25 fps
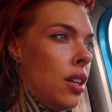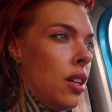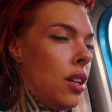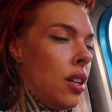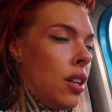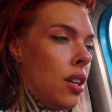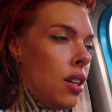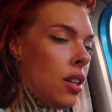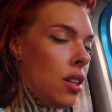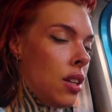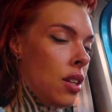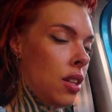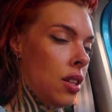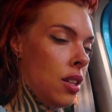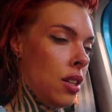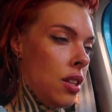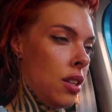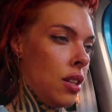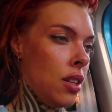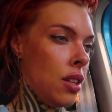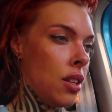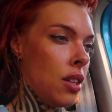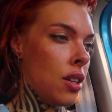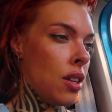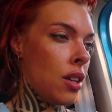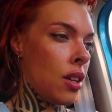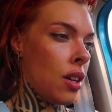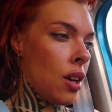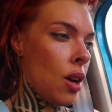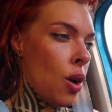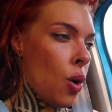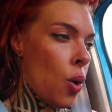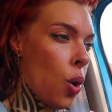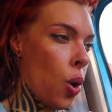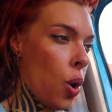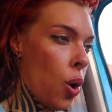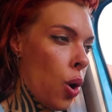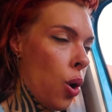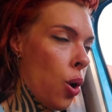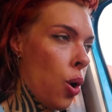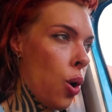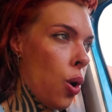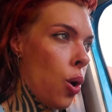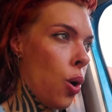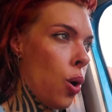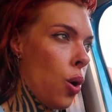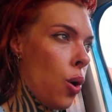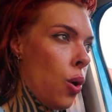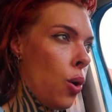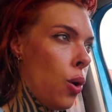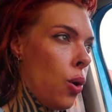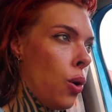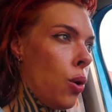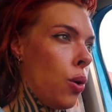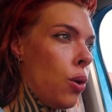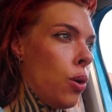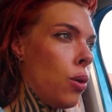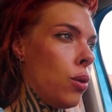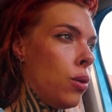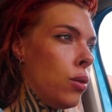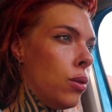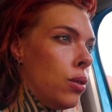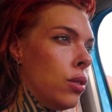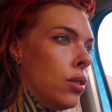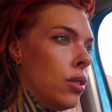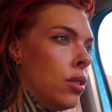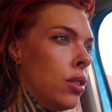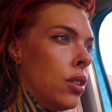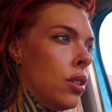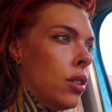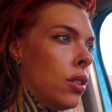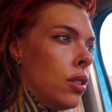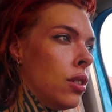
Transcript: is having a lot of problems. That was actually